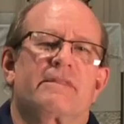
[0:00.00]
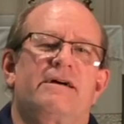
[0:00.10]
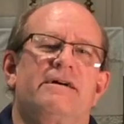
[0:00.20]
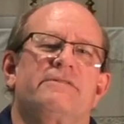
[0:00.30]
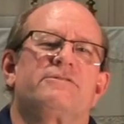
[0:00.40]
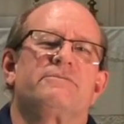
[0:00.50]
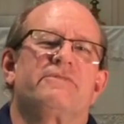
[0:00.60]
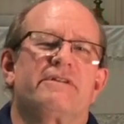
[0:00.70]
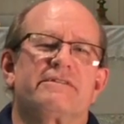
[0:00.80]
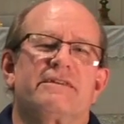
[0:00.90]
Hi, Jim
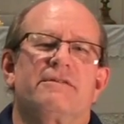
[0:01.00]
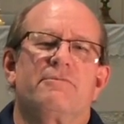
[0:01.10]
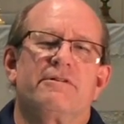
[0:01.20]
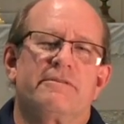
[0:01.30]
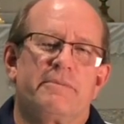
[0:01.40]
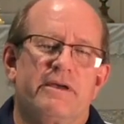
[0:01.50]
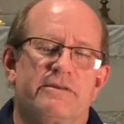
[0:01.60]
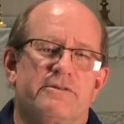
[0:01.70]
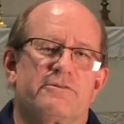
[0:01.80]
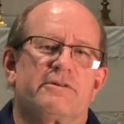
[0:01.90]
Van Zant, one of the
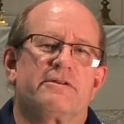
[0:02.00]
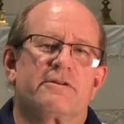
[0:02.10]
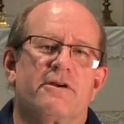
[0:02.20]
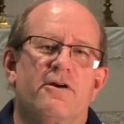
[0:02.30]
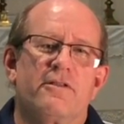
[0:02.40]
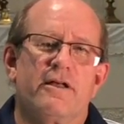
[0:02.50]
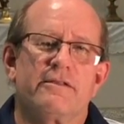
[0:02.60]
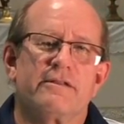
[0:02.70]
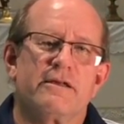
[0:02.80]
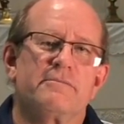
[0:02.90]
pastors here,
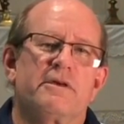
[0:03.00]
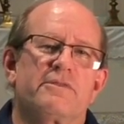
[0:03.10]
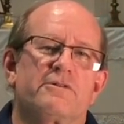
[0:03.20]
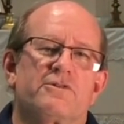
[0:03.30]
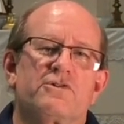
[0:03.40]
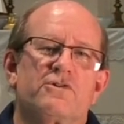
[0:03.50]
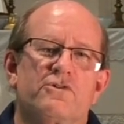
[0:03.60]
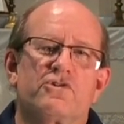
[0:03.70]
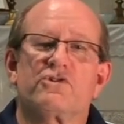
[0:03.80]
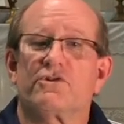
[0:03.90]
Carlisle United Methodist
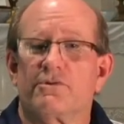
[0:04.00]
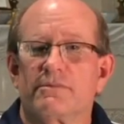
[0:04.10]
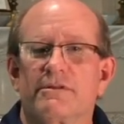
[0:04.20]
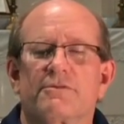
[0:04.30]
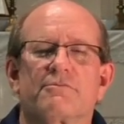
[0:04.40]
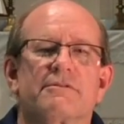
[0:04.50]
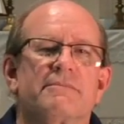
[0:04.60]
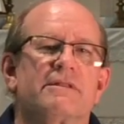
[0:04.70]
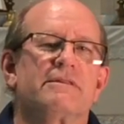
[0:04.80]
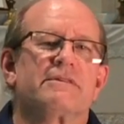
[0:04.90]
Church, sermon in three
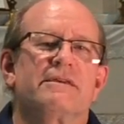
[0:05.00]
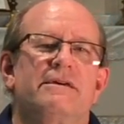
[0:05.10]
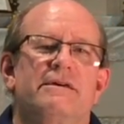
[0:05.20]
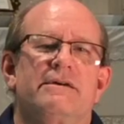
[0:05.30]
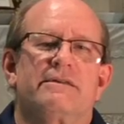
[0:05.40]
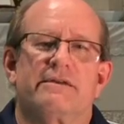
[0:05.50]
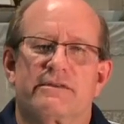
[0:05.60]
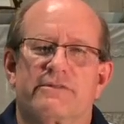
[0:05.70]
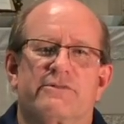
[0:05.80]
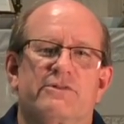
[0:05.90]
minutes.
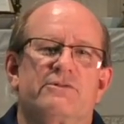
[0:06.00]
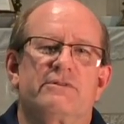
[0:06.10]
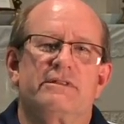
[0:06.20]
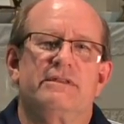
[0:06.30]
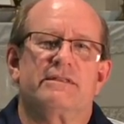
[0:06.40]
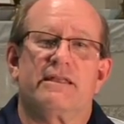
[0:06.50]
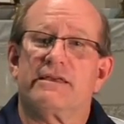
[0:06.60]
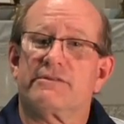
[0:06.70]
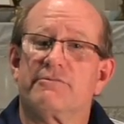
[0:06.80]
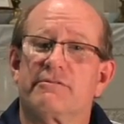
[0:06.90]
Thanks for tuning in.
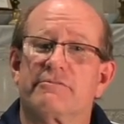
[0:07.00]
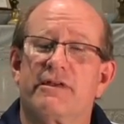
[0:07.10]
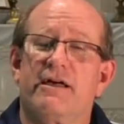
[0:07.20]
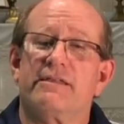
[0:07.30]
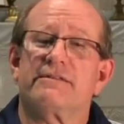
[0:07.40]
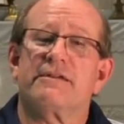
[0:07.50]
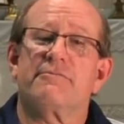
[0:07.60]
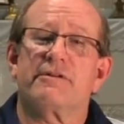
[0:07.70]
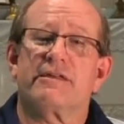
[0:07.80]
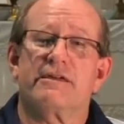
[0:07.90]
Last week was a holiday
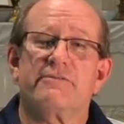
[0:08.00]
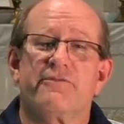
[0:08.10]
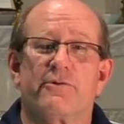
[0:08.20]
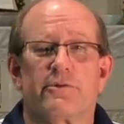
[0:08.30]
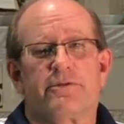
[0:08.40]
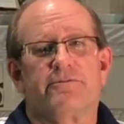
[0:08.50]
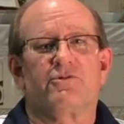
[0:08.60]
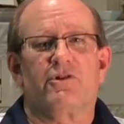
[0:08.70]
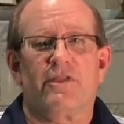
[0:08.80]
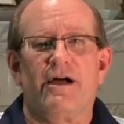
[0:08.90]
weekend, 4th of
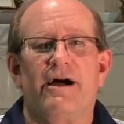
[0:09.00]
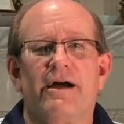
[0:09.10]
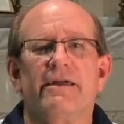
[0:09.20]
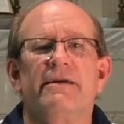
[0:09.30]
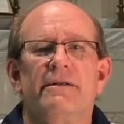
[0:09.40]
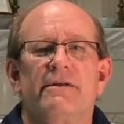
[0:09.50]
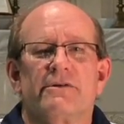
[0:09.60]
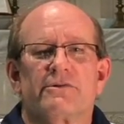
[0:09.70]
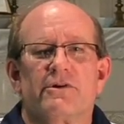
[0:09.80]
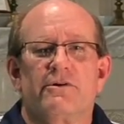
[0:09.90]
July.
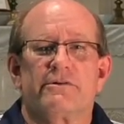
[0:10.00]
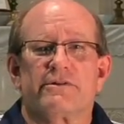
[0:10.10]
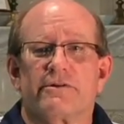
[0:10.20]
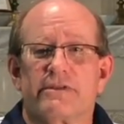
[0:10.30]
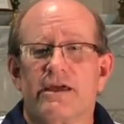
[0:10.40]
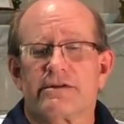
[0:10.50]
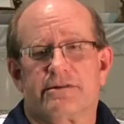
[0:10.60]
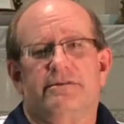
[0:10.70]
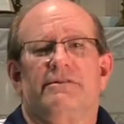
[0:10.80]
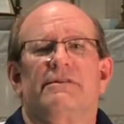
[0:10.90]
So, as our
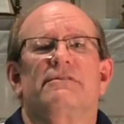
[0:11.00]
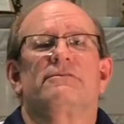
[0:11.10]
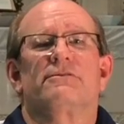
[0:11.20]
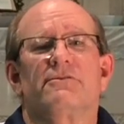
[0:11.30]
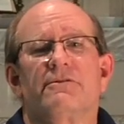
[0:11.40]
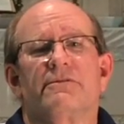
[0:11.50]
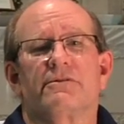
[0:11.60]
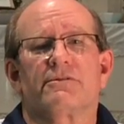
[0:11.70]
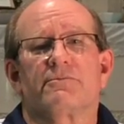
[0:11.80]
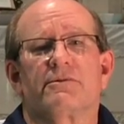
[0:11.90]
text in the Sunday
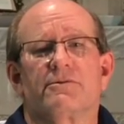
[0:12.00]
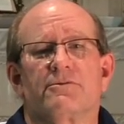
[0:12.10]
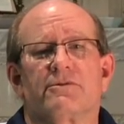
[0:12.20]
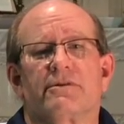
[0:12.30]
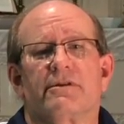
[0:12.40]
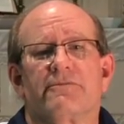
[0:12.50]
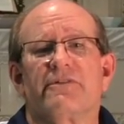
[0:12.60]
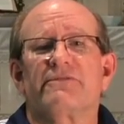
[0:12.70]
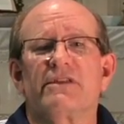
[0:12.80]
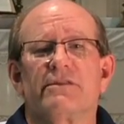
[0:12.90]
service, we used the
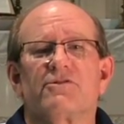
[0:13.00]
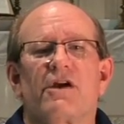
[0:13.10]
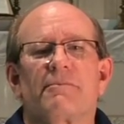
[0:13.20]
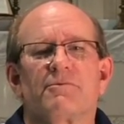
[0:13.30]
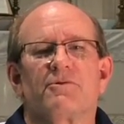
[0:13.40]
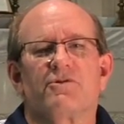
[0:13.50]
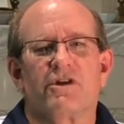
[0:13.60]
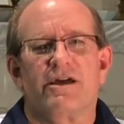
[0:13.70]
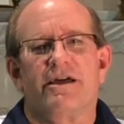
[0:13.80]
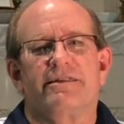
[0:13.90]
15th chapter of
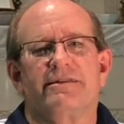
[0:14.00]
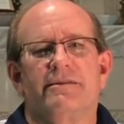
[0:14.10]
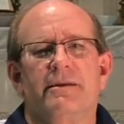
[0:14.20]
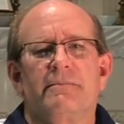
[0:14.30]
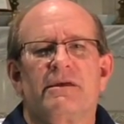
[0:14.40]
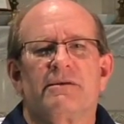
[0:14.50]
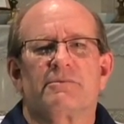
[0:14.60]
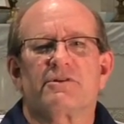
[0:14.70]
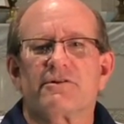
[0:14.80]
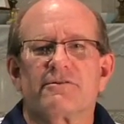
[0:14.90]
John and
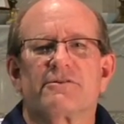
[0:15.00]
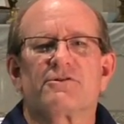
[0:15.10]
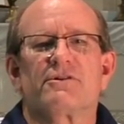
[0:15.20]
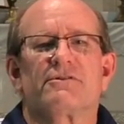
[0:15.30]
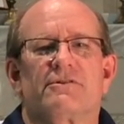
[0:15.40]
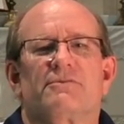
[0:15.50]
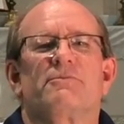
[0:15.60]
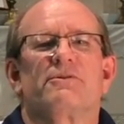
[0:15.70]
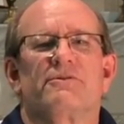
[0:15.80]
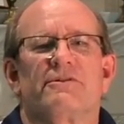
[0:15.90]
particularly Jesus'
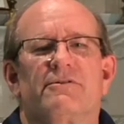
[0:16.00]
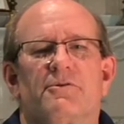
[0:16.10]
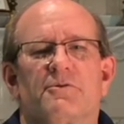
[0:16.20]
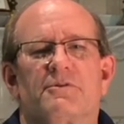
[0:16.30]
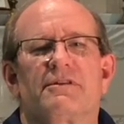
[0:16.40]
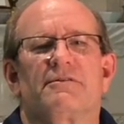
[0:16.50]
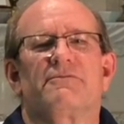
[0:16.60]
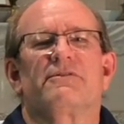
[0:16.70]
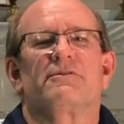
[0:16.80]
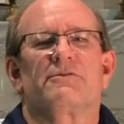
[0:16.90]
words in the 13th
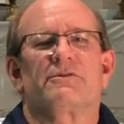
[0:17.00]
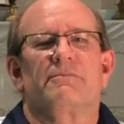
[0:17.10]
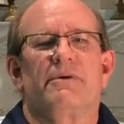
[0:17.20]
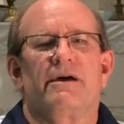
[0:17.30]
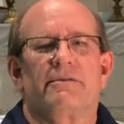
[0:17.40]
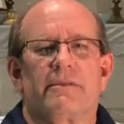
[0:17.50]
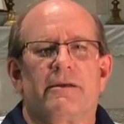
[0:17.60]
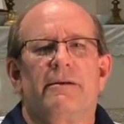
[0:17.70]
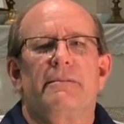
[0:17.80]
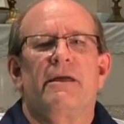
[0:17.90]
verse about
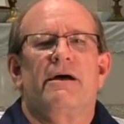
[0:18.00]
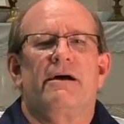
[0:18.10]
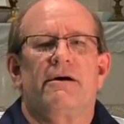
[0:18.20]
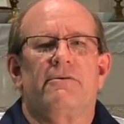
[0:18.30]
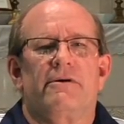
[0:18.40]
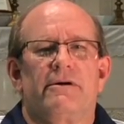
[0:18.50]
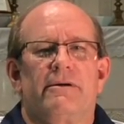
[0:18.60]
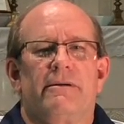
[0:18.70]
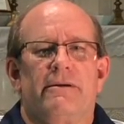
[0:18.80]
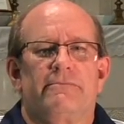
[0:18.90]
uh, how
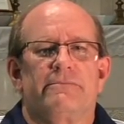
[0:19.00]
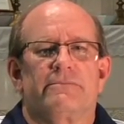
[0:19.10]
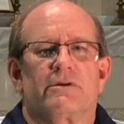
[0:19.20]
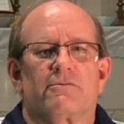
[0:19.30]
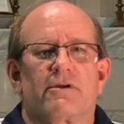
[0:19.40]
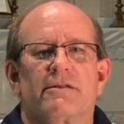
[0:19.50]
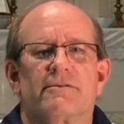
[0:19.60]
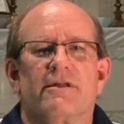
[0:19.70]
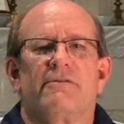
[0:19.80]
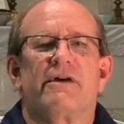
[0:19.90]
uh, um,
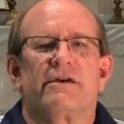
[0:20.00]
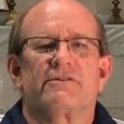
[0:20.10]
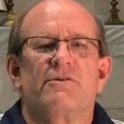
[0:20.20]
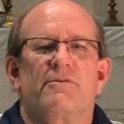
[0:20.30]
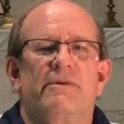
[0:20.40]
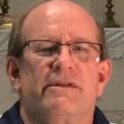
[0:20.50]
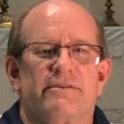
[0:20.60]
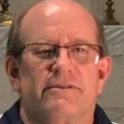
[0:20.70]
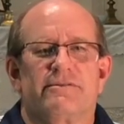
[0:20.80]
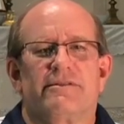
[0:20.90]
greater love has no
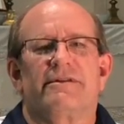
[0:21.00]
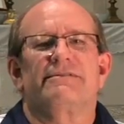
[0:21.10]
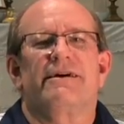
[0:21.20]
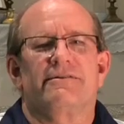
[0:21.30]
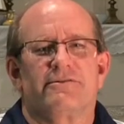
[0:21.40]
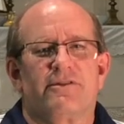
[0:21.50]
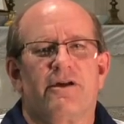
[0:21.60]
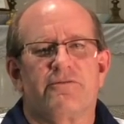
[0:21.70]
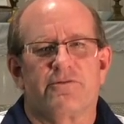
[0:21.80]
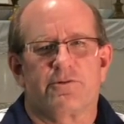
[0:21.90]
man than to lay down his
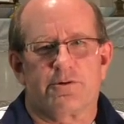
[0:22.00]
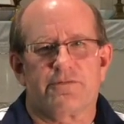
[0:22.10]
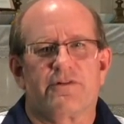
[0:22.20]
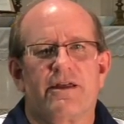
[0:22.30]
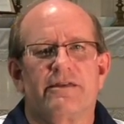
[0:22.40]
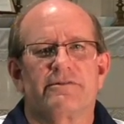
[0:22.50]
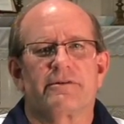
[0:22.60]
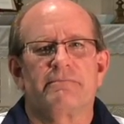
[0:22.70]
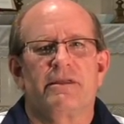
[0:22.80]
life for his friends.